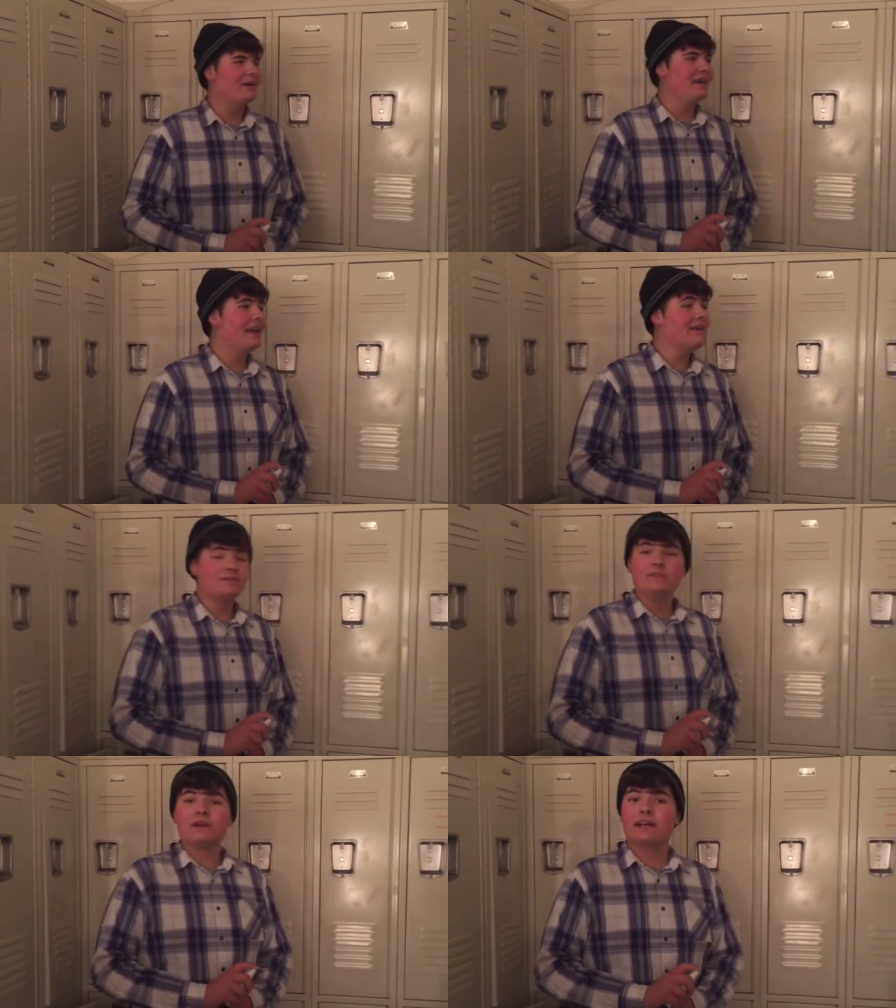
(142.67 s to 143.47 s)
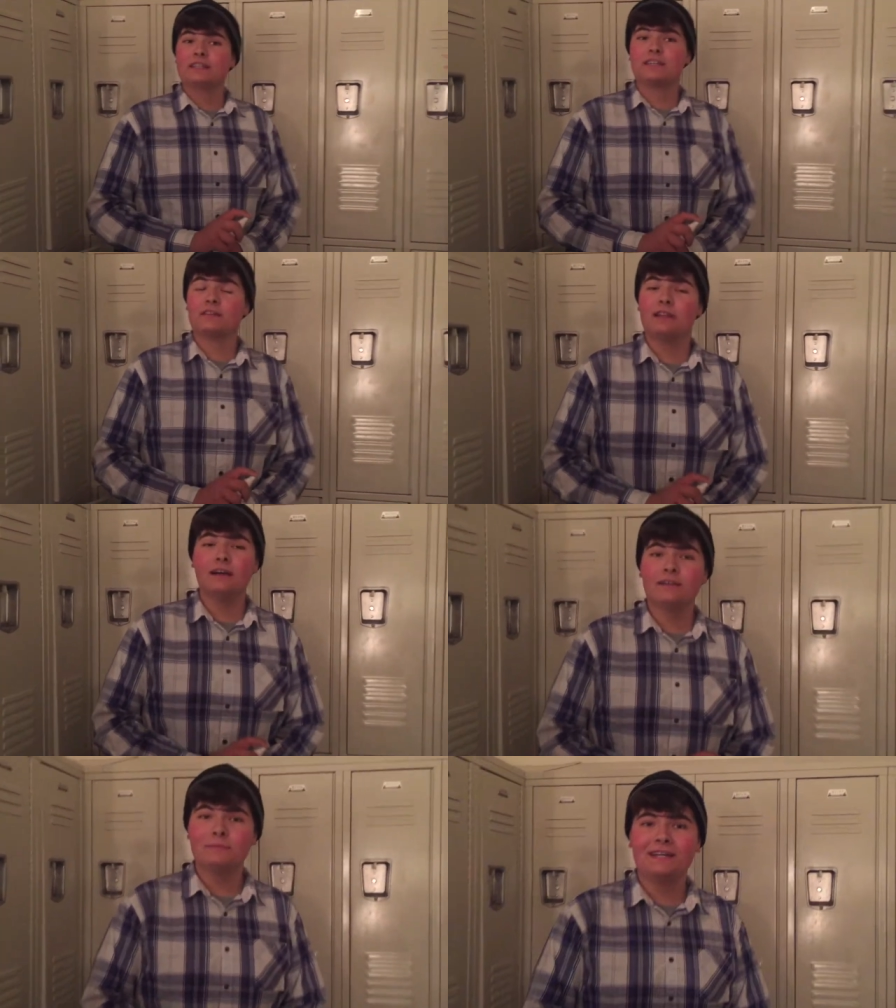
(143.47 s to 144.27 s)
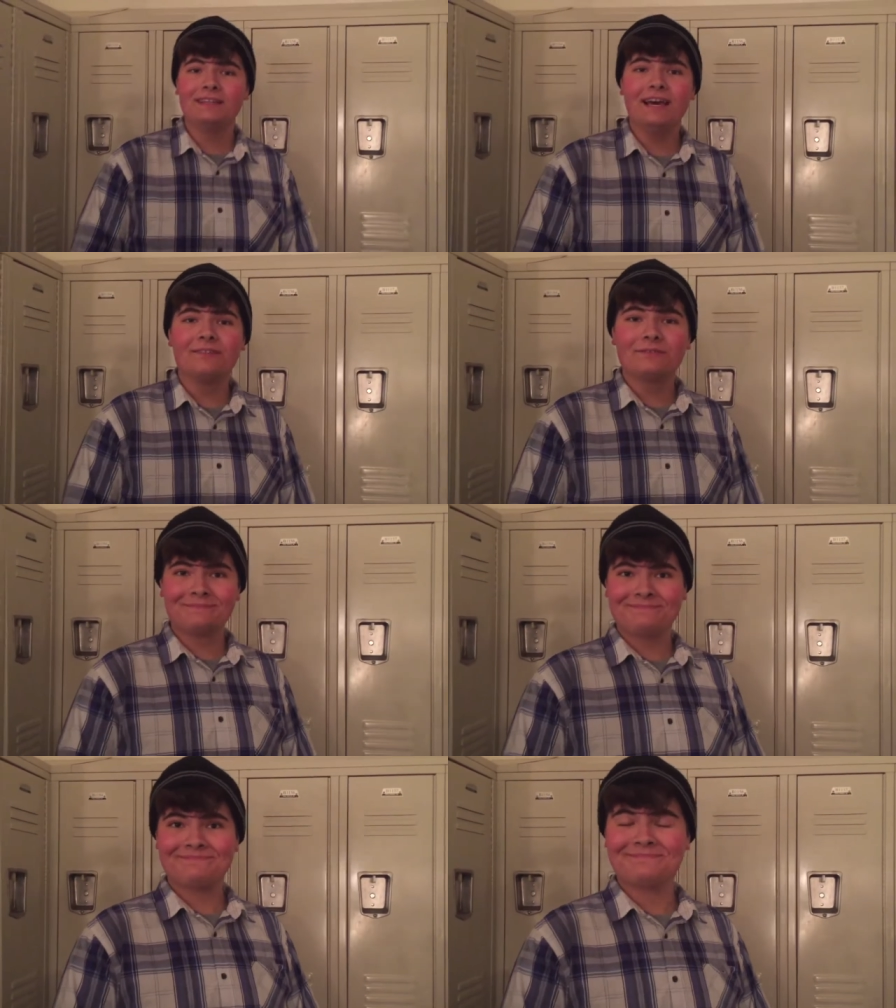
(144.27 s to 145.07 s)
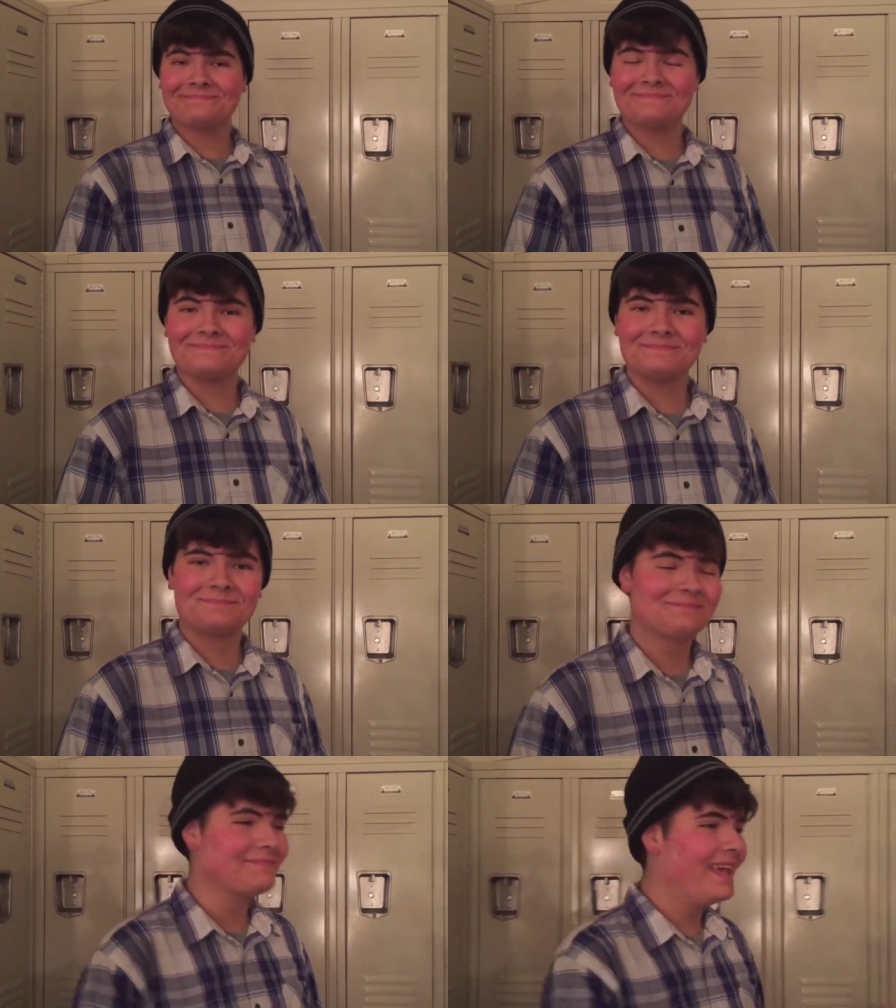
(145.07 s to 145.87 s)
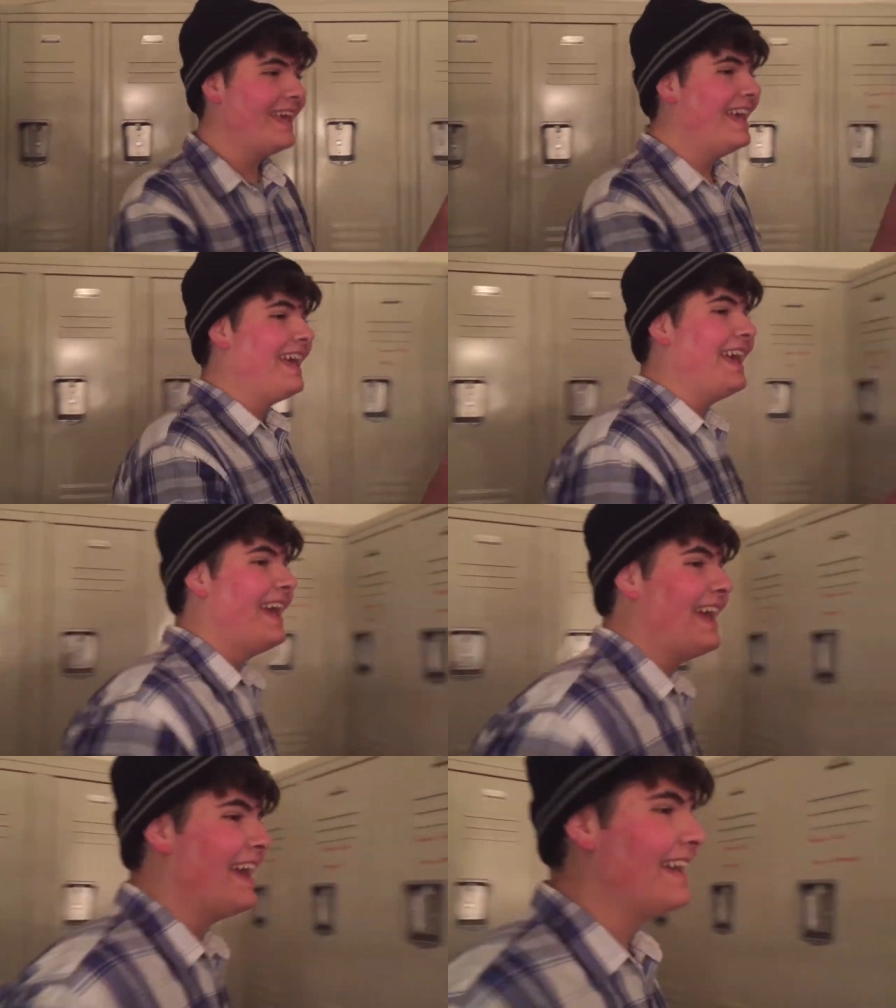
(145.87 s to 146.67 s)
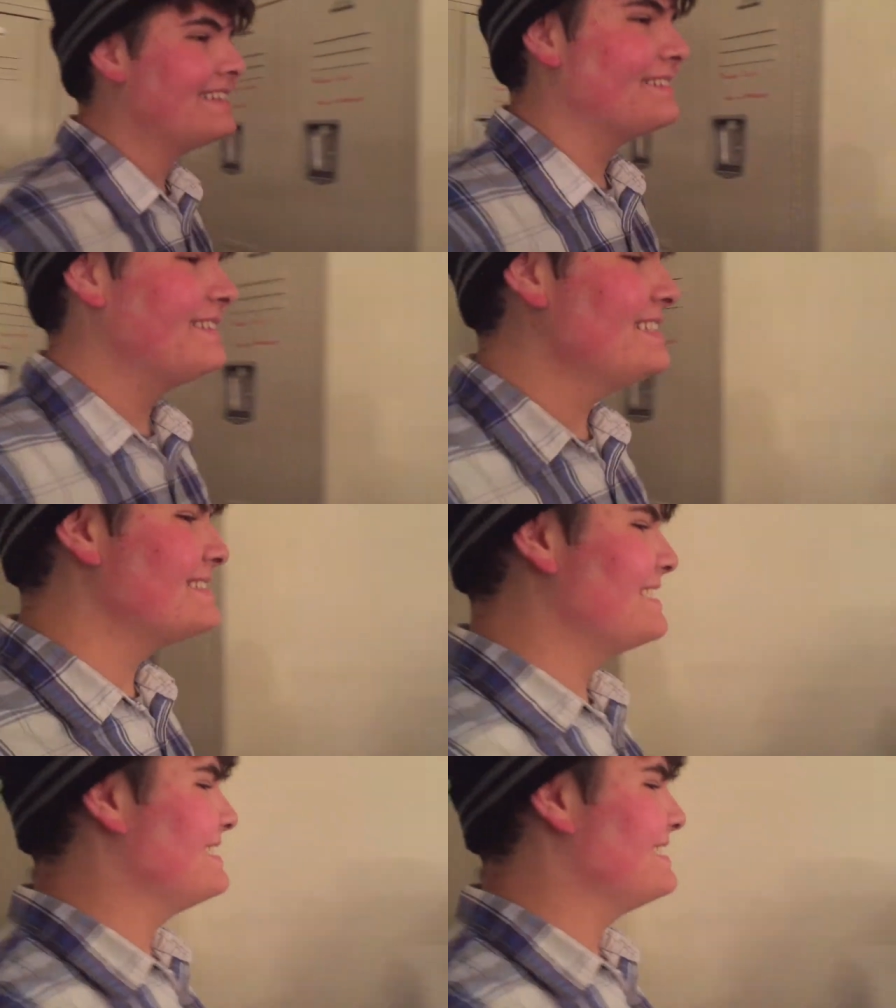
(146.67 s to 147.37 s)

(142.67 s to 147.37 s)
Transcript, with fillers: and I've never had to share a locker in my life. Wow. And this